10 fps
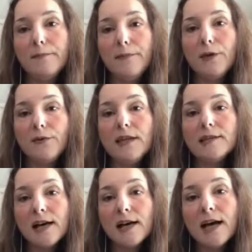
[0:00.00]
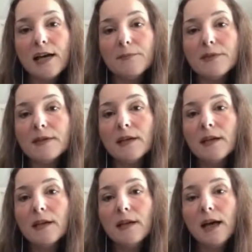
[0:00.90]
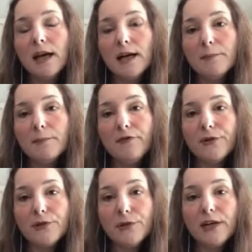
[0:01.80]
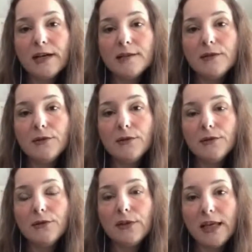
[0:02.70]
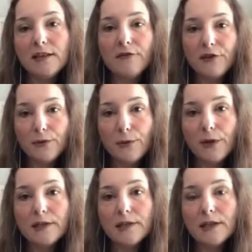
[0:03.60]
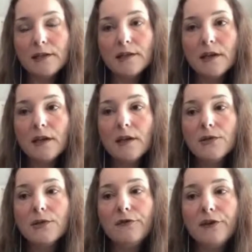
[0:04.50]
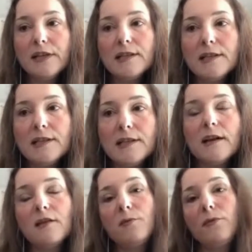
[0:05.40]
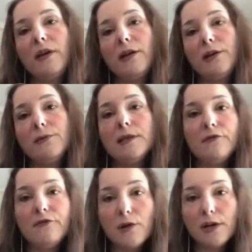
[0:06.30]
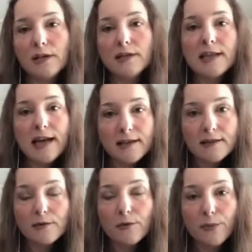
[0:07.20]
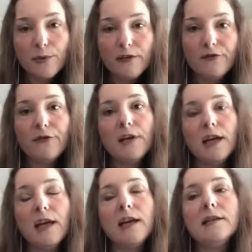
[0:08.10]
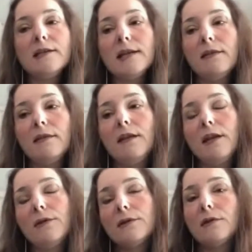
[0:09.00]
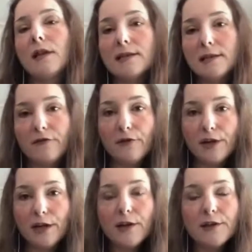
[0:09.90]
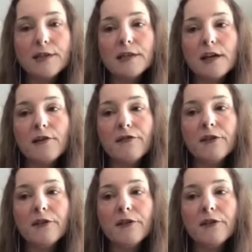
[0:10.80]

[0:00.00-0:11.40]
these times, for students to take different courses. So for instance, Khan Academy we are using for the science component for the kids, and, Scholastic for the other stuff.